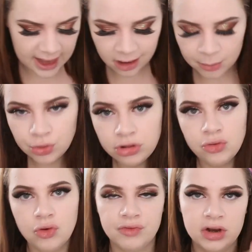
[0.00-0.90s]
And I'm also
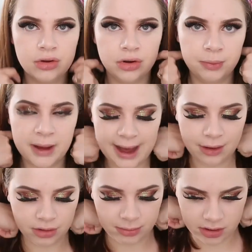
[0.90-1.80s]
not really going to
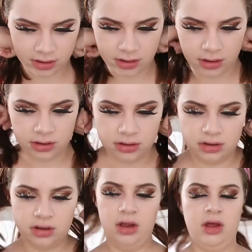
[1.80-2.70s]
powder,
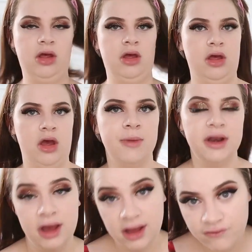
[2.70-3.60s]
because I
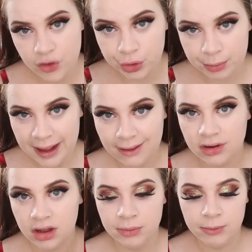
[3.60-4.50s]
mean, if you want to
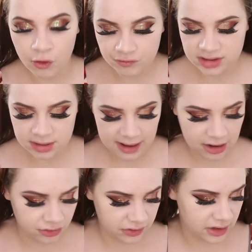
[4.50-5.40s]
powder, obviously
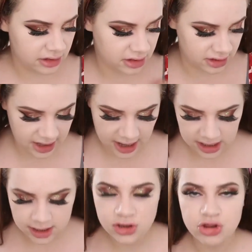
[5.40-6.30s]
powder at this
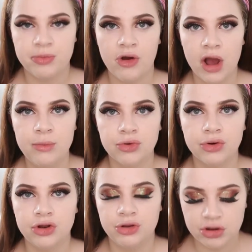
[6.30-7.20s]
stage, but I'm not
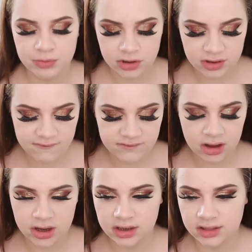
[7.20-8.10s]
going to, just because I
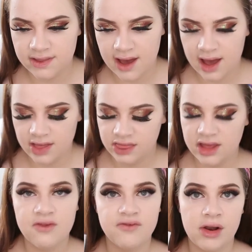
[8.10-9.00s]
find that
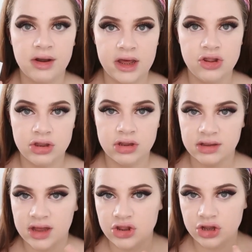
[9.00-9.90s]
this foundation
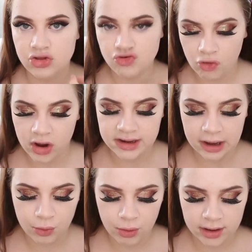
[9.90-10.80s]
does actually dry
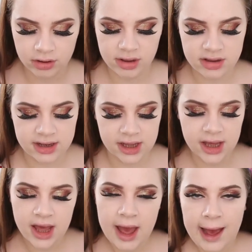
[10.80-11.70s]
down quite
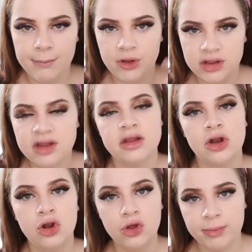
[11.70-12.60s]
nicely, and because it's an
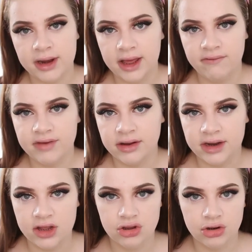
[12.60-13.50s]
illuminating
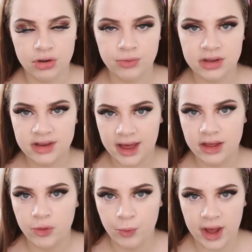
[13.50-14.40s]
foundation, I don't want to
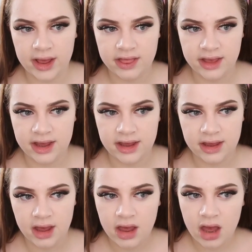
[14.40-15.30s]
take away the